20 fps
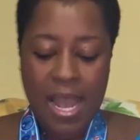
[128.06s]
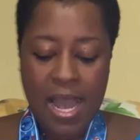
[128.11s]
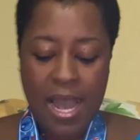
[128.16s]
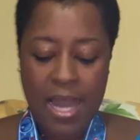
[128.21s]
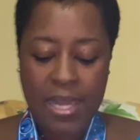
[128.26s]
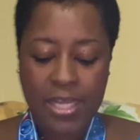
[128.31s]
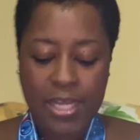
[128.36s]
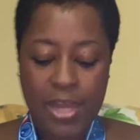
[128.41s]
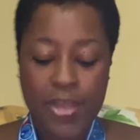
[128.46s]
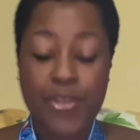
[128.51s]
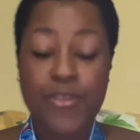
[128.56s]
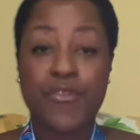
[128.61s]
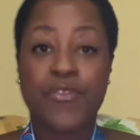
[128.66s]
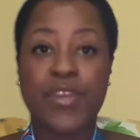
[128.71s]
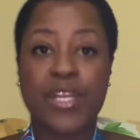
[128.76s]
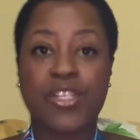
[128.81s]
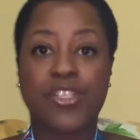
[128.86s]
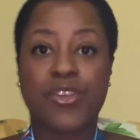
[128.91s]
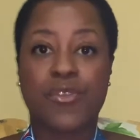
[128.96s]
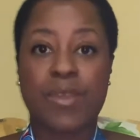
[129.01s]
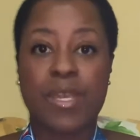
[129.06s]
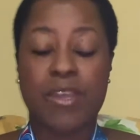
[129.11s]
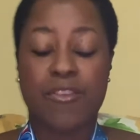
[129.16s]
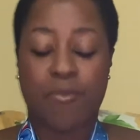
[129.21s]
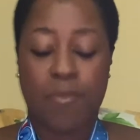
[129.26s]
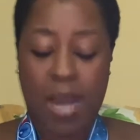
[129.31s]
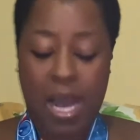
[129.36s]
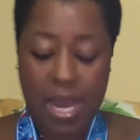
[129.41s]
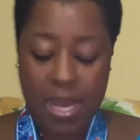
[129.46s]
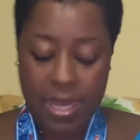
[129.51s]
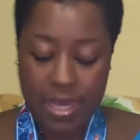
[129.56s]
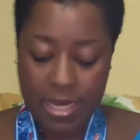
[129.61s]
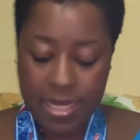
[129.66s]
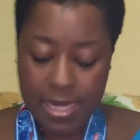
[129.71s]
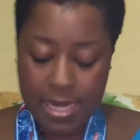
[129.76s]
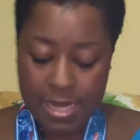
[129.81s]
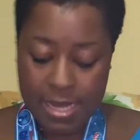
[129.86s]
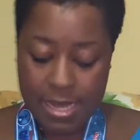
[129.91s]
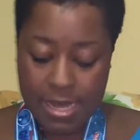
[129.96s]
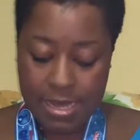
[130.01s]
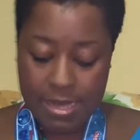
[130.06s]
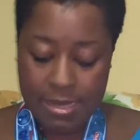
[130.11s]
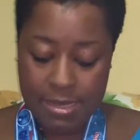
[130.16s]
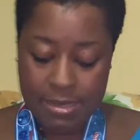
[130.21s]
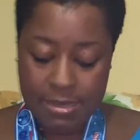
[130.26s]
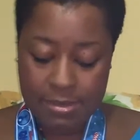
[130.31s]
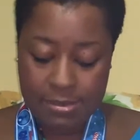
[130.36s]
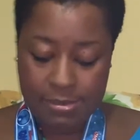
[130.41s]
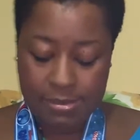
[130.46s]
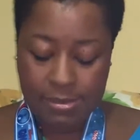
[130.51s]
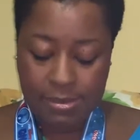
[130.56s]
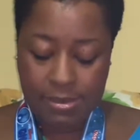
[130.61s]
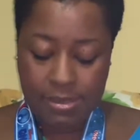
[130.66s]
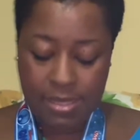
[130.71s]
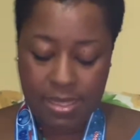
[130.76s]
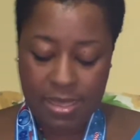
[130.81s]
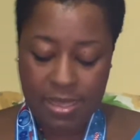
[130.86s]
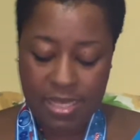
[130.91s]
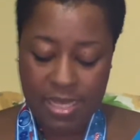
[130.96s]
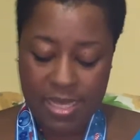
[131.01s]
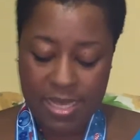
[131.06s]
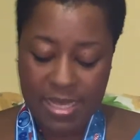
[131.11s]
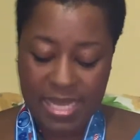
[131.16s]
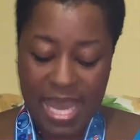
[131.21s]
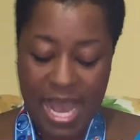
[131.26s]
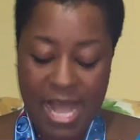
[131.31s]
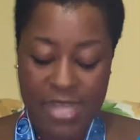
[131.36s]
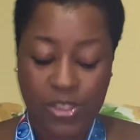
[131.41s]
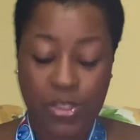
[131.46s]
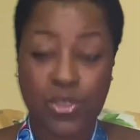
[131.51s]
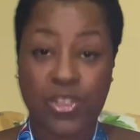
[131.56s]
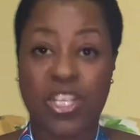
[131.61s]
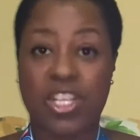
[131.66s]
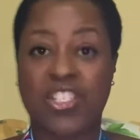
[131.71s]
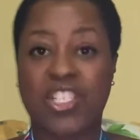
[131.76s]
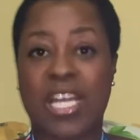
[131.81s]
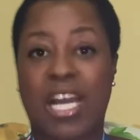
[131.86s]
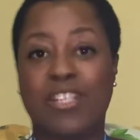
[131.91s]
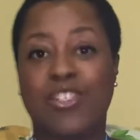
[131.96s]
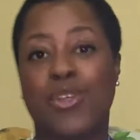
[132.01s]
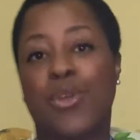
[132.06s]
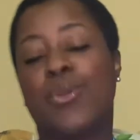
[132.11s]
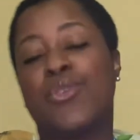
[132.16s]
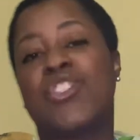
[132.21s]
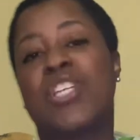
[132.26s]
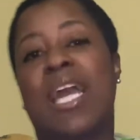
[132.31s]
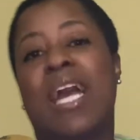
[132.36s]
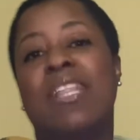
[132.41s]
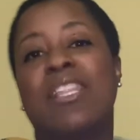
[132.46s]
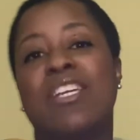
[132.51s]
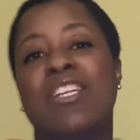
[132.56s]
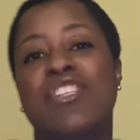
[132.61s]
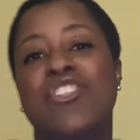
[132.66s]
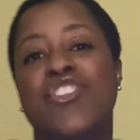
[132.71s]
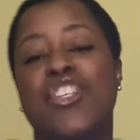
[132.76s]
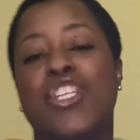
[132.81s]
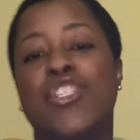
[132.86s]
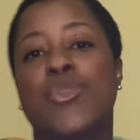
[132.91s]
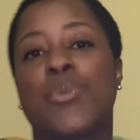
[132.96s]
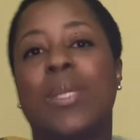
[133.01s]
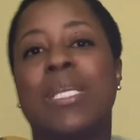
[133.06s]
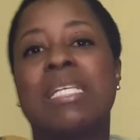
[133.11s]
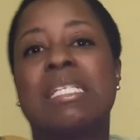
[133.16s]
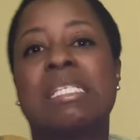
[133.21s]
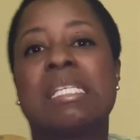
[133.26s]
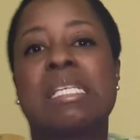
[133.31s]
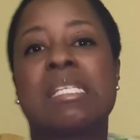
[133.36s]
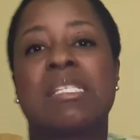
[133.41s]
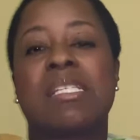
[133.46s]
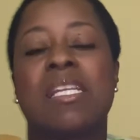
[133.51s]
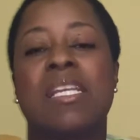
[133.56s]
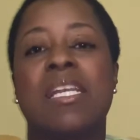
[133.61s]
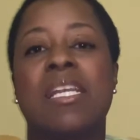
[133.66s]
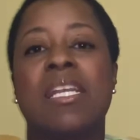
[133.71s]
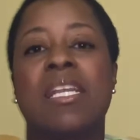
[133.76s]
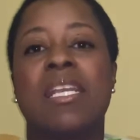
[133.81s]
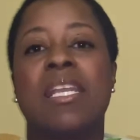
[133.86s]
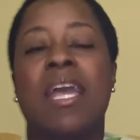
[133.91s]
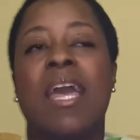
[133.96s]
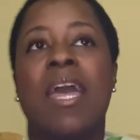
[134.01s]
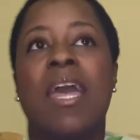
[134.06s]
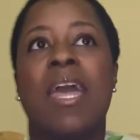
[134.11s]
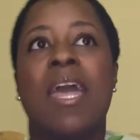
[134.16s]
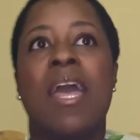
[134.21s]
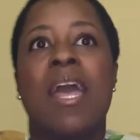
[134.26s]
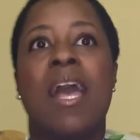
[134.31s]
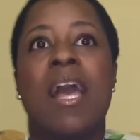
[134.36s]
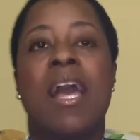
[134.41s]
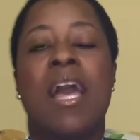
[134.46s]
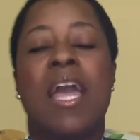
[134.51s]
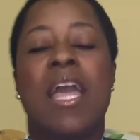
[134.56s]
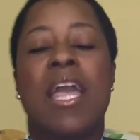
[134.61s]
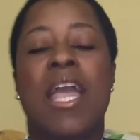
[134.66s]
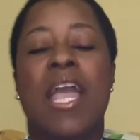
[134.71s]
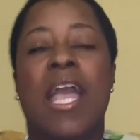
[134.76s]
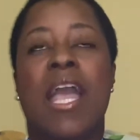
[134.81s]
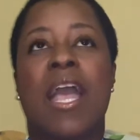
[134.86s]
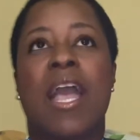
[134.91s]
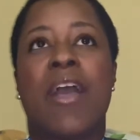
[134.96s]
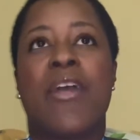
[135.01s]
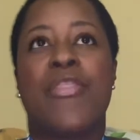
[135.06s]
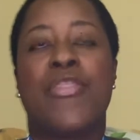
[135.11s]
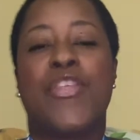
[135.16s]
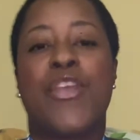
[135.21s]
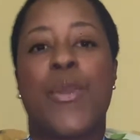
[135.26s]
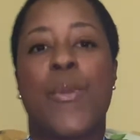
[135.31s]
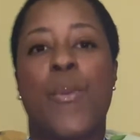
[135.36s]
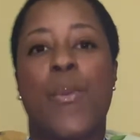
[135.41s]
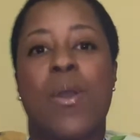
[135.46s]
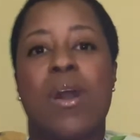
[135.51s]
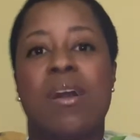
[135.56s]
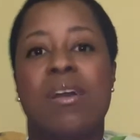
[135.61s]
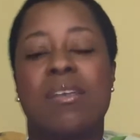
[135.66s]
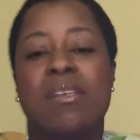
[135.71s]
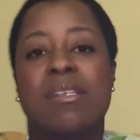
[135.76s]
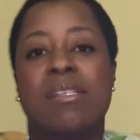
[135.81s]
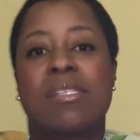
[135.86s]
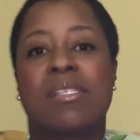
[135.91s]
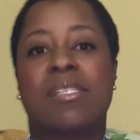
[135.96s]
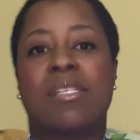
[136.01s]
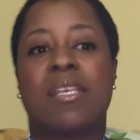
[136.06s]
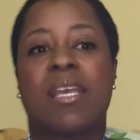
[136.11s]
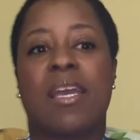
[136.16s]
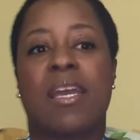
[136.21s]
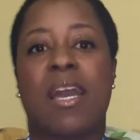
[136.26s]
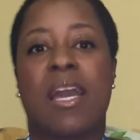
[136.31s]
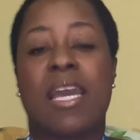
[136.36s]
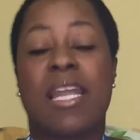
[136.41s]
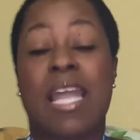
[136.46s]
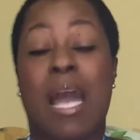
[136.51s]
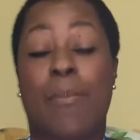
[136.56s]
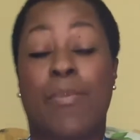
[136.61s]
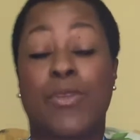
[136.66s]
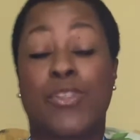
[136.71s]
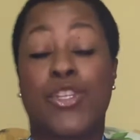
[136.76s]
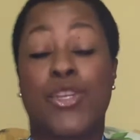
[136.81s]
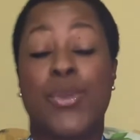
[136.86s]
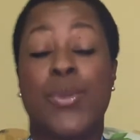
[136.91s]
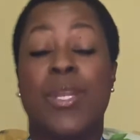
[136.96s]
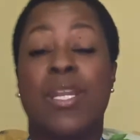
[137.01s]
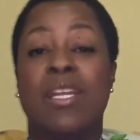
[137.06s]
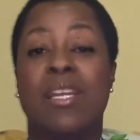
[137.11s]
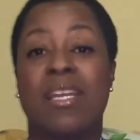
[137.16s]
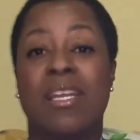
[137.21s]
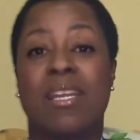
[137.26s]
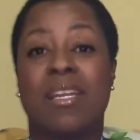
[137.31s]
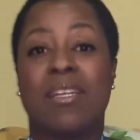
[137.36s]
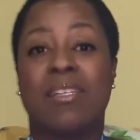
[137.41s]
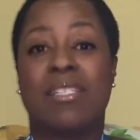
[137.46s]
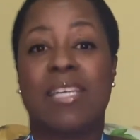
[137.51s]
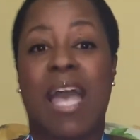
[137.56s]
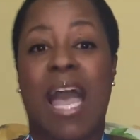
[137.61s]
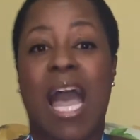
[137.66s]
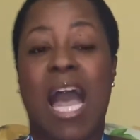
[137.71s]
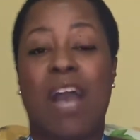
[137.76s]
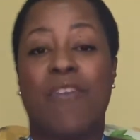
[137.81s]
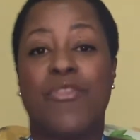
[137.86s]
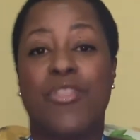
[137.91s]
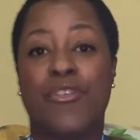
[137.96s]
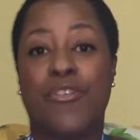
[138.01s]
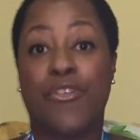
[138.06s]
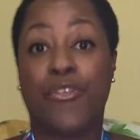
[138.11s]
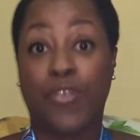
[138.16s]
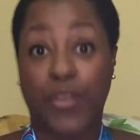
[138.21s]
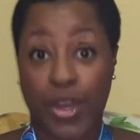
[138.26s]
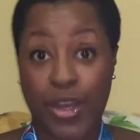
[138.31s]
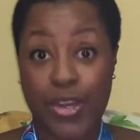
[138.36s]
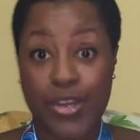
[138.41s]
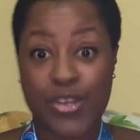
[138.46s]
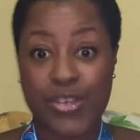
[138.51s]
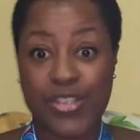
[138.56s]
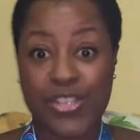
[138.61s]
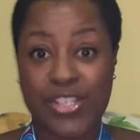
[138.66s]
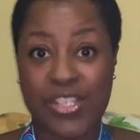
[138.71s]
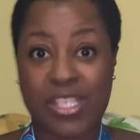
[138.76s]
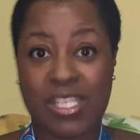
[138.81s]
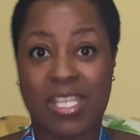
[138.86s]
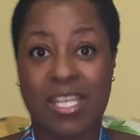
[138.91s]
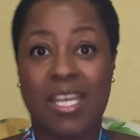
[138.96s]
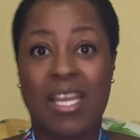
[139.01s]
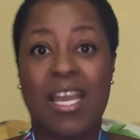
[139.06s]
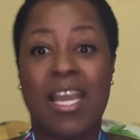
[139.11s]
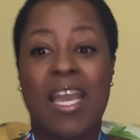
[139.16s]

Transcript: Another victory of mine is the Castle to Chateau Challenge. In 2016, there was an opportunity to have the first